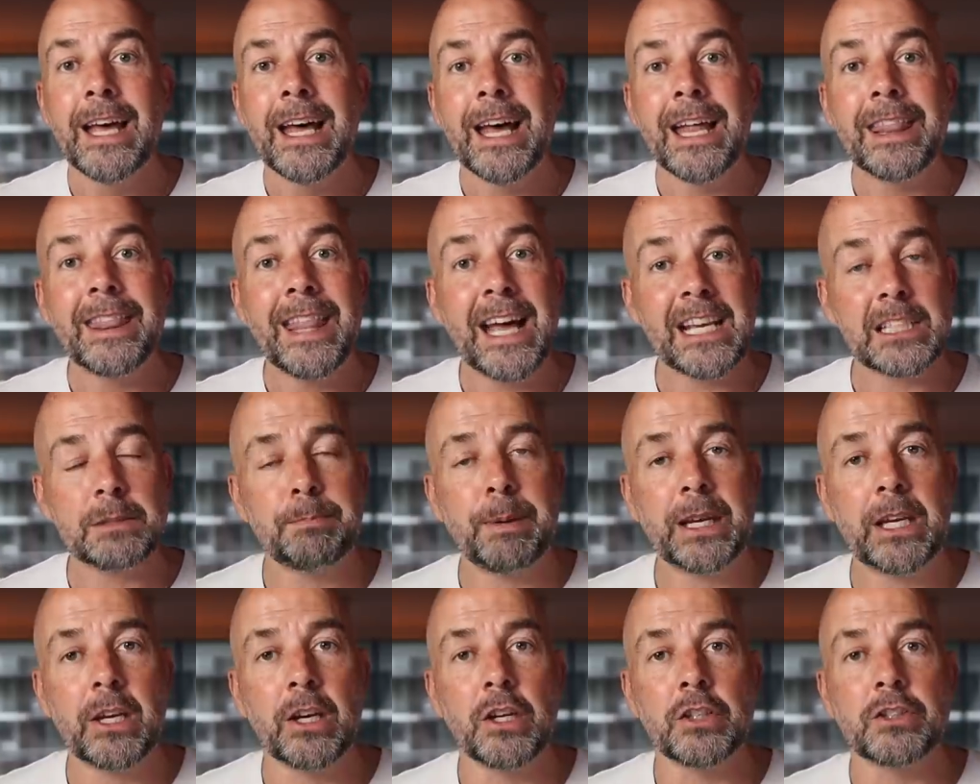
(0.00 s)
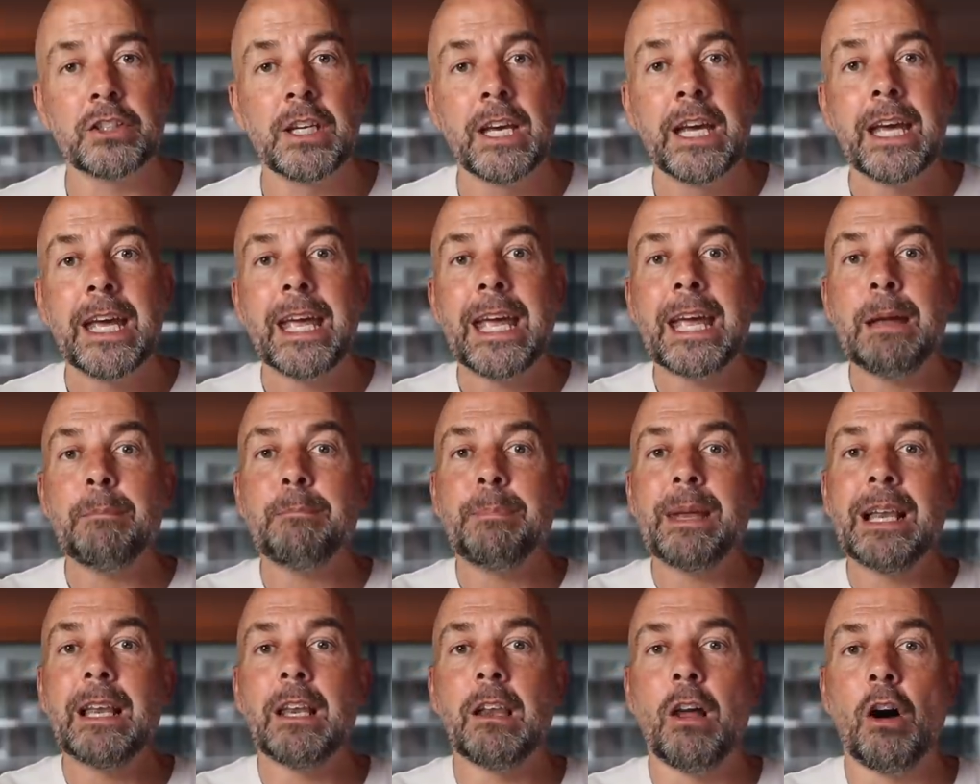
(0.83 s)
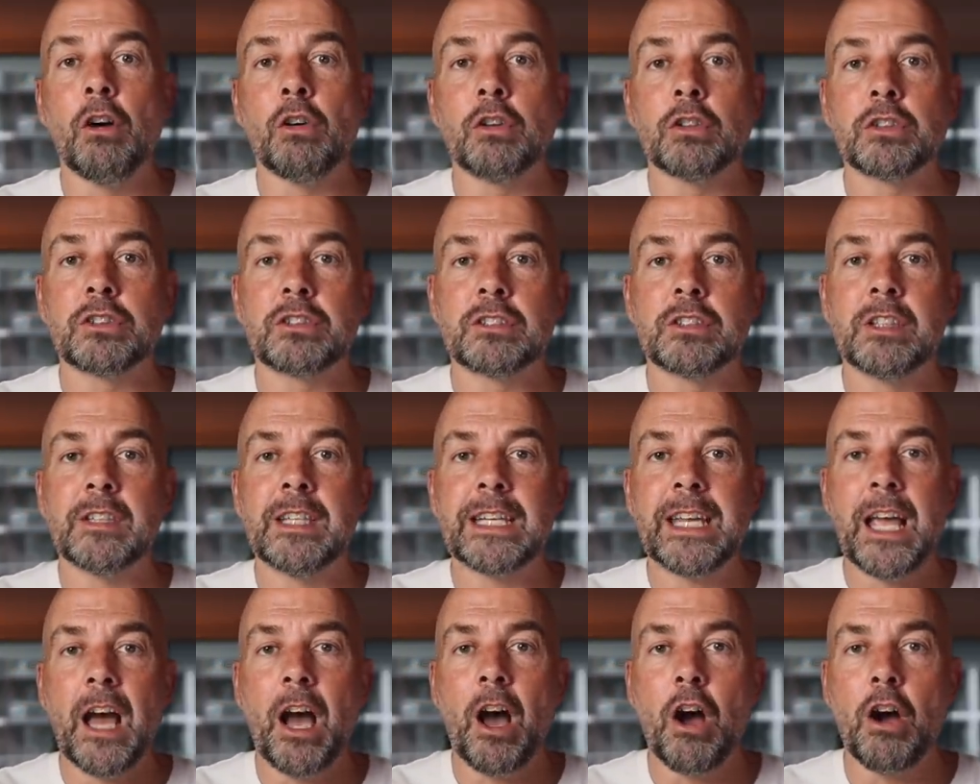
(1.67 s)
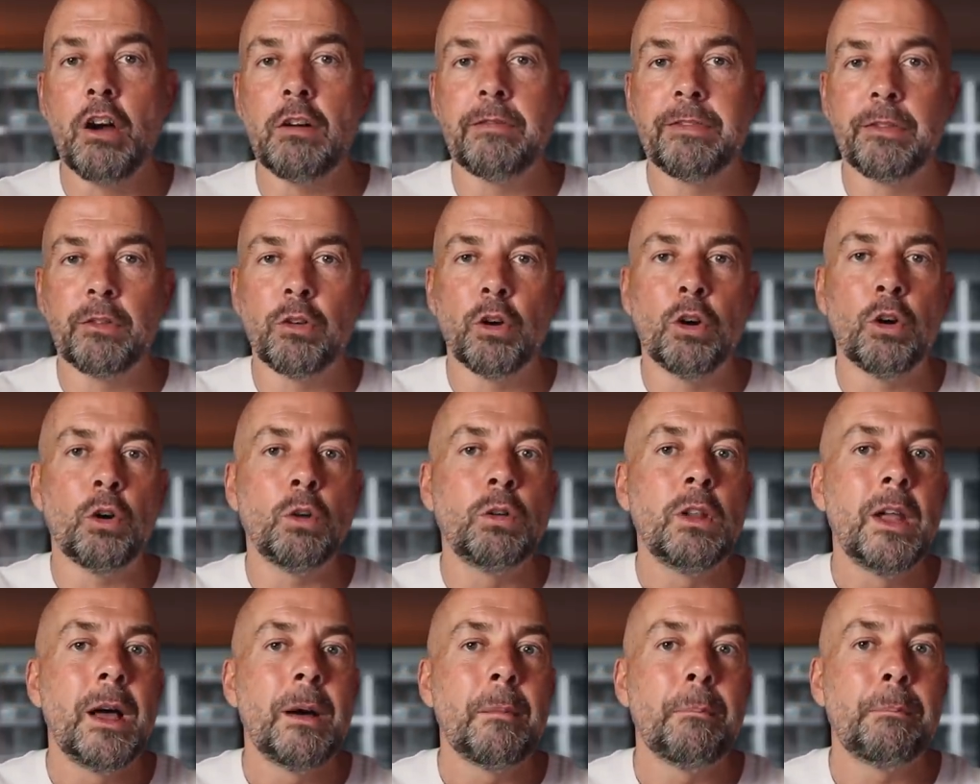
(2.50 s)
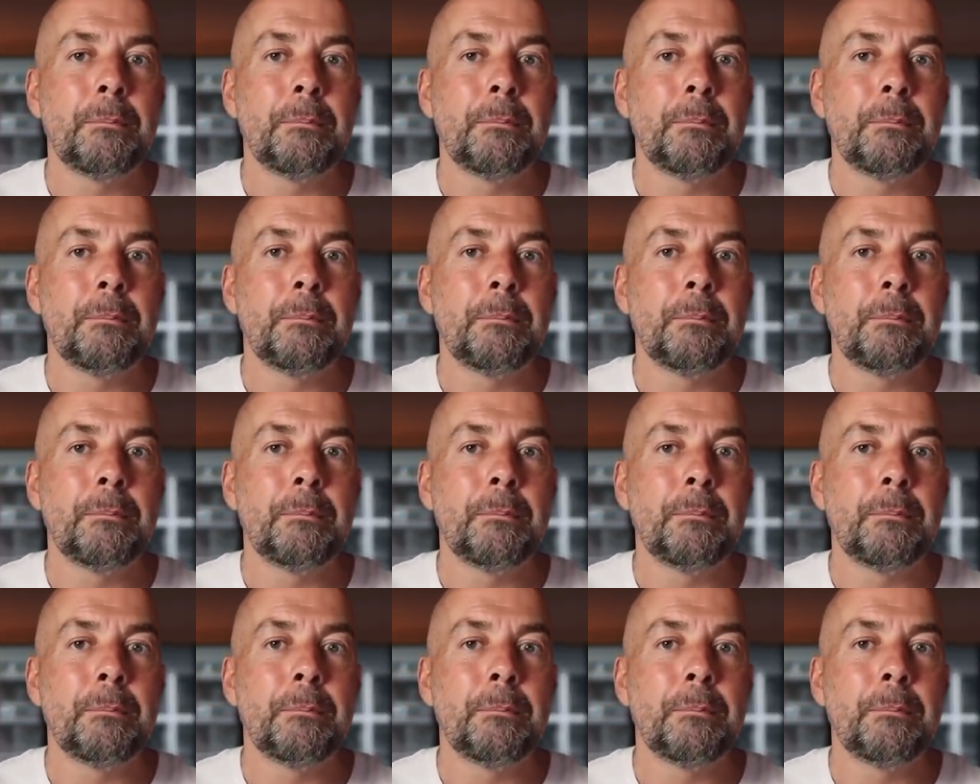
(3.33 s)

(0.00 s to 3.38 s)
And that's because it belongs to the overall